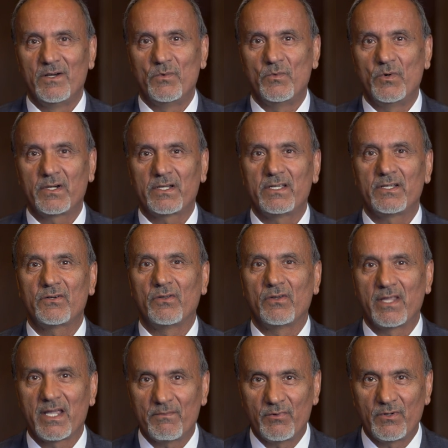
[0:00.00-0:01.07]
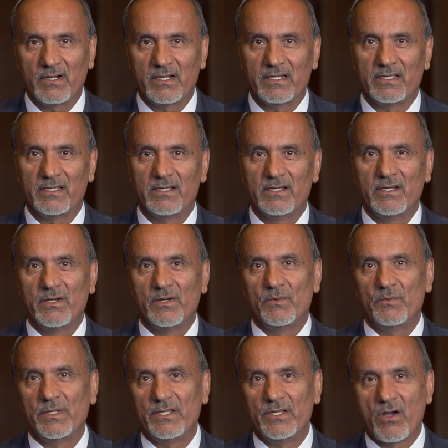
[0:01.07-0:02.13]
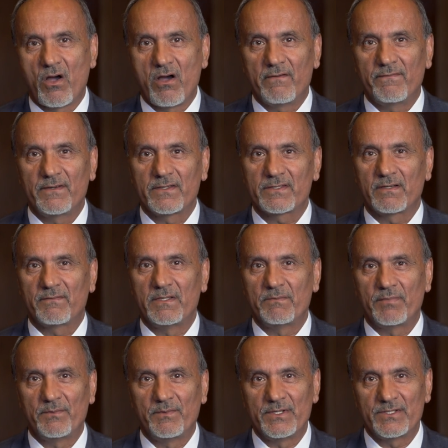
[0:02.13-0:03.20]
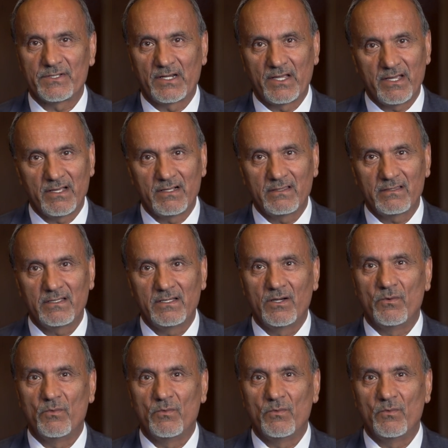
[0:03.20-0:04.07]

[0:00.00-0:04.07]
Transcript: working collaboratively with the Office of the Provincial Health,